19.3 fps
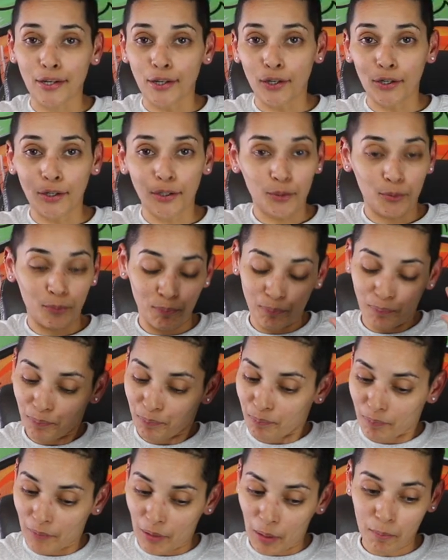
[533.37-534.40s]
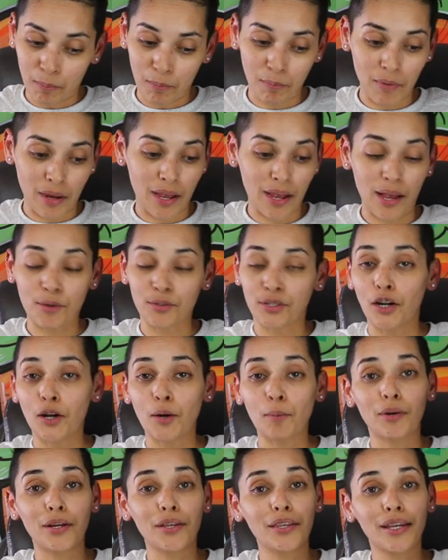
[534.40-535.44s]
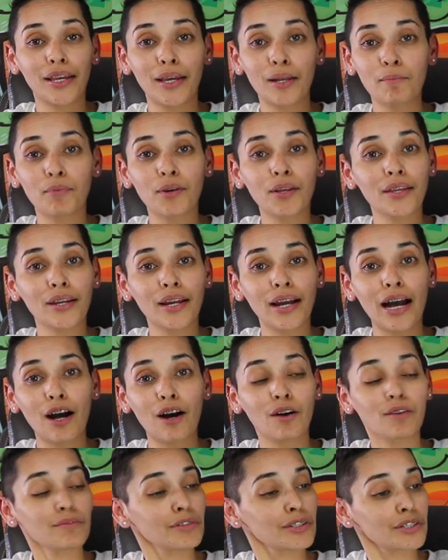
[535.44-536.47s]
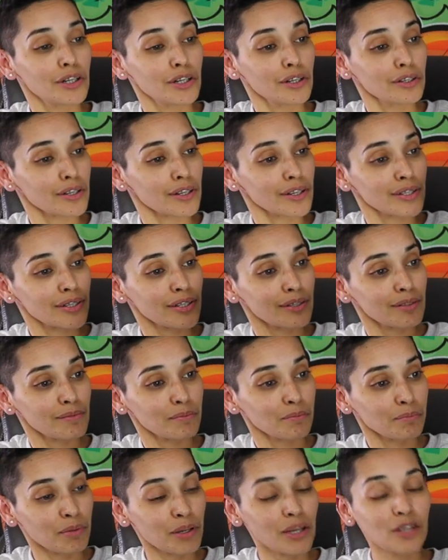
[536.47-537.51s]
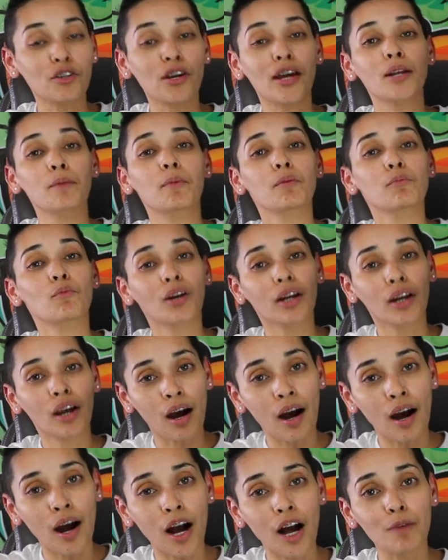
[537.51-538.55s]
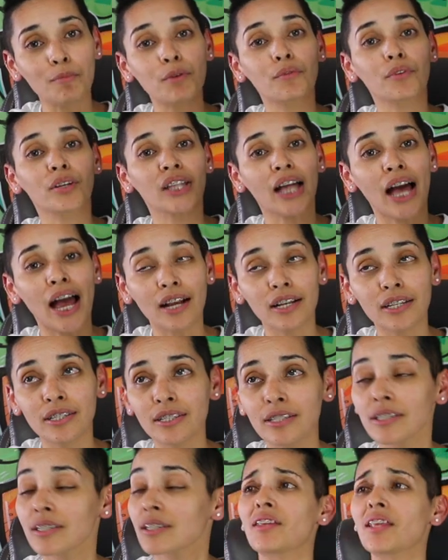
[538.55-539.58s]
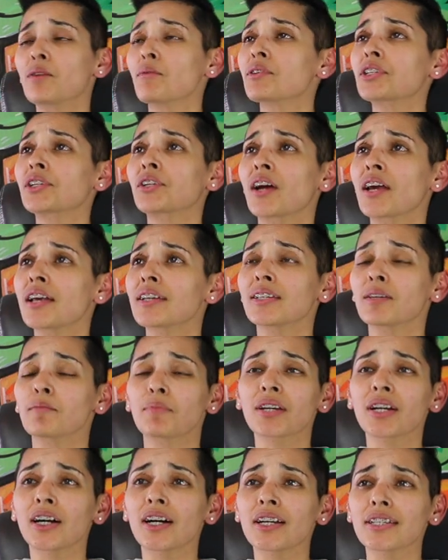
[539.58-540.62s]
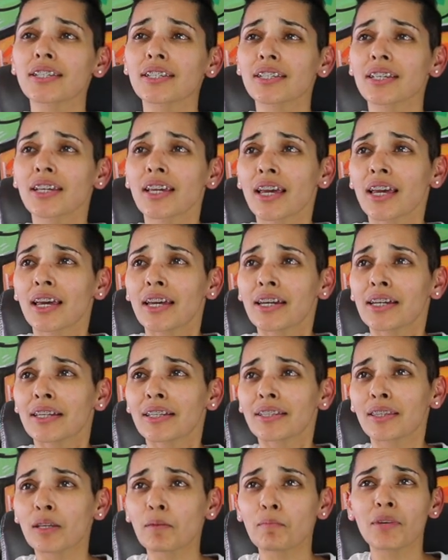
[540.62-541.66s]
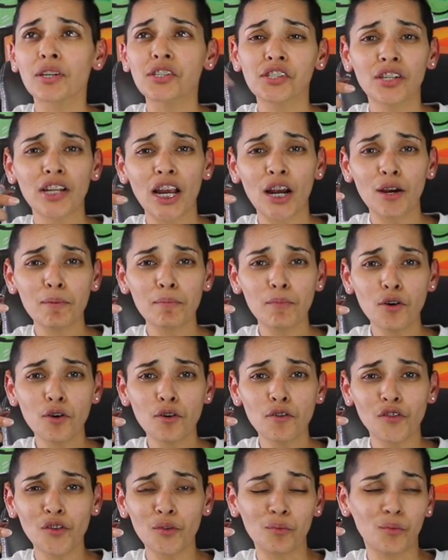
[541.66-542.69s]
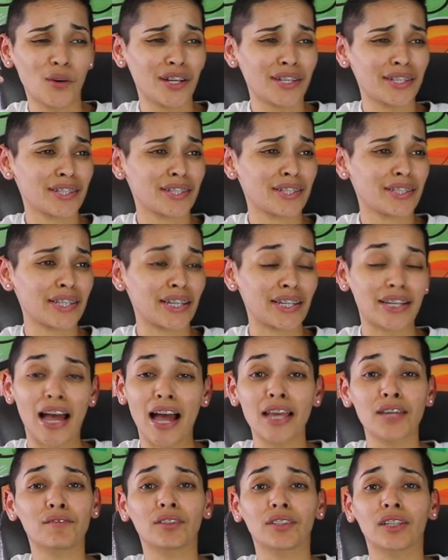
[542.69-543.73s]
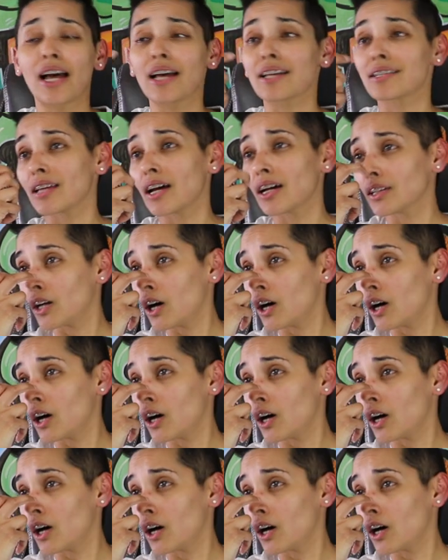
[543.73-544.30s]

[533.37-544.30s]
you know. I started breathing in, breathing out, you know, just trying to be more calm and relaxed. It was crazy because the missionary move did not even last that